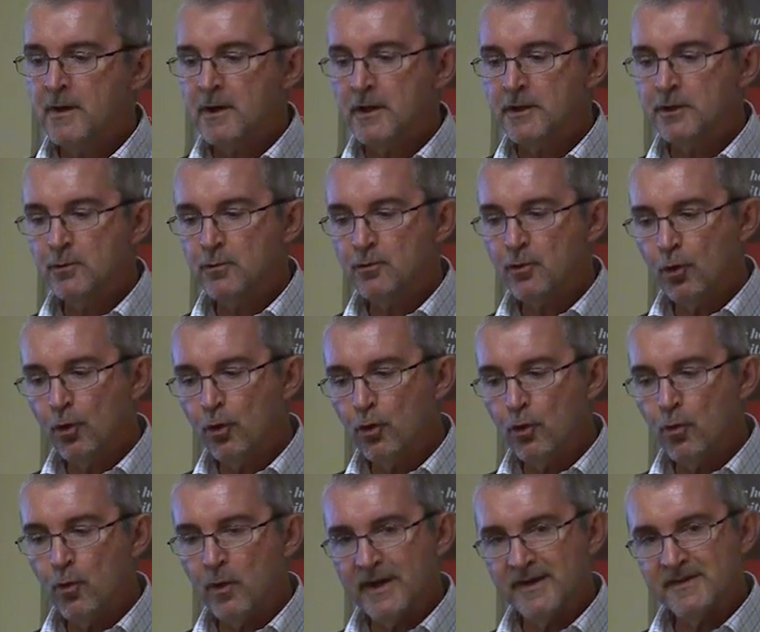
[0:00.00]
And you'd
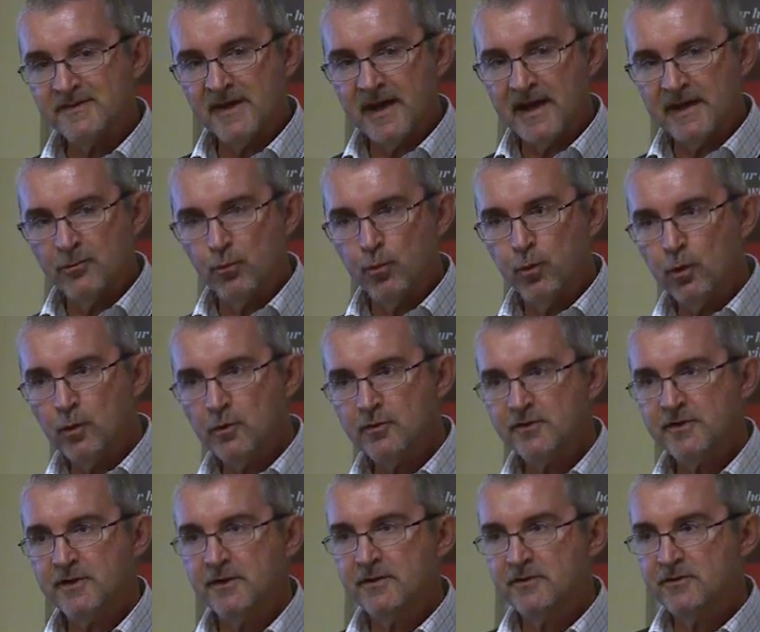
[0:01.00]
always add
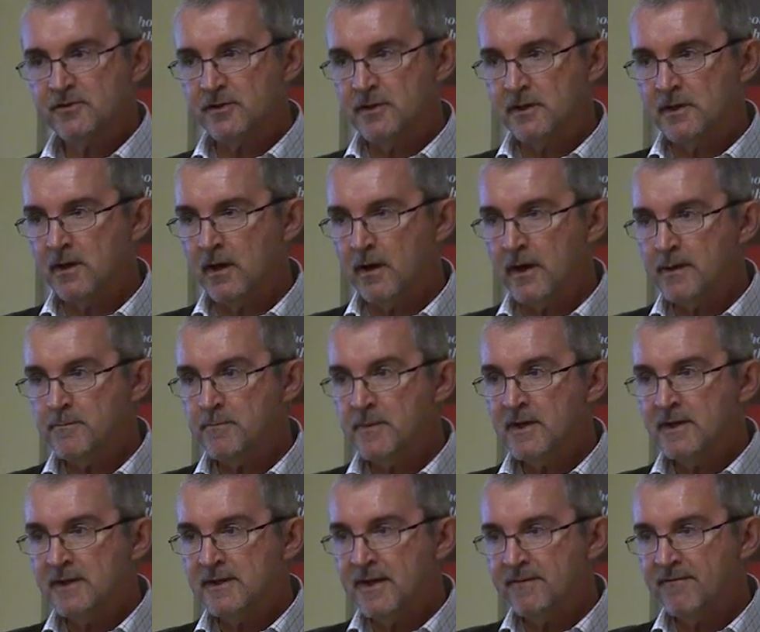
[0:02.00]
water to the lime,
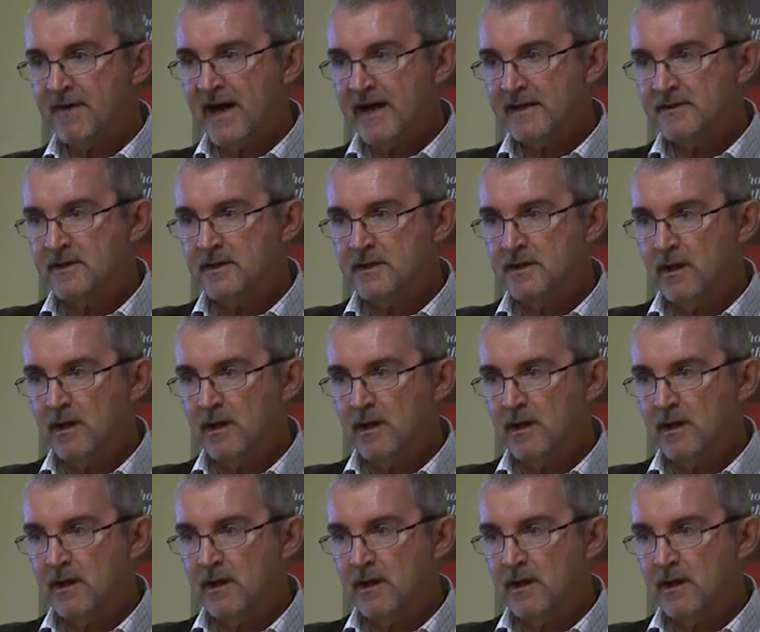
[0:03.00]
never add the